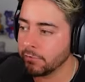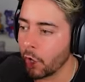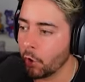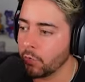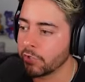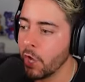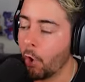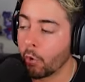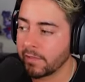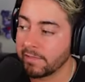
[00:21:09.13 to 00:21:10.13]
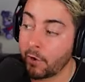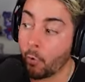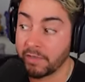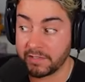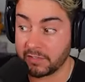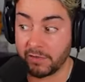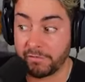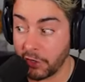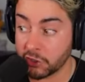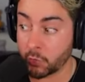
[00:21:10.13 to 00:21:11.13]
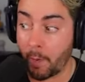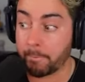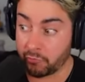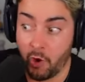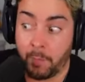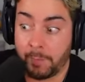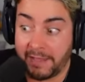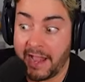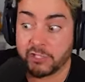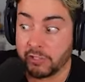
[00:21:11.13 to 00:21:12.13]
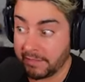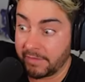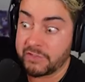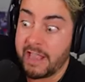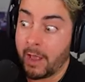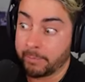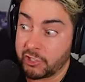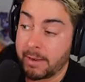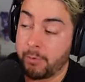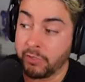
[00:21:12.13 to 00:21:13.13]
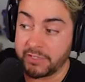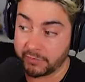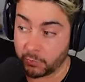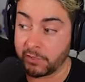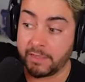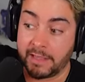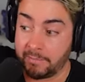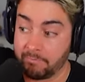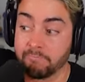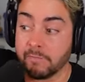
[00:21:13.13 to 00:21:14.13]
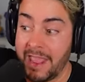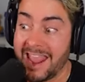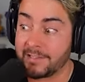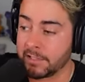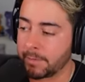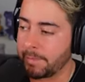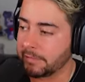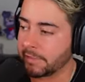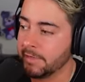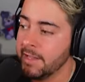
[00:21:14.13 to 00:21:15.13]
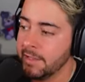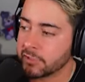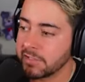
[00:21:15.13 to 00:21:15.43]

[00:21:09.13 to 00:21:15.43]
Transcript: note, or or this is the first one, probably, actually, and they've set up checkpoints as we they exit the building. So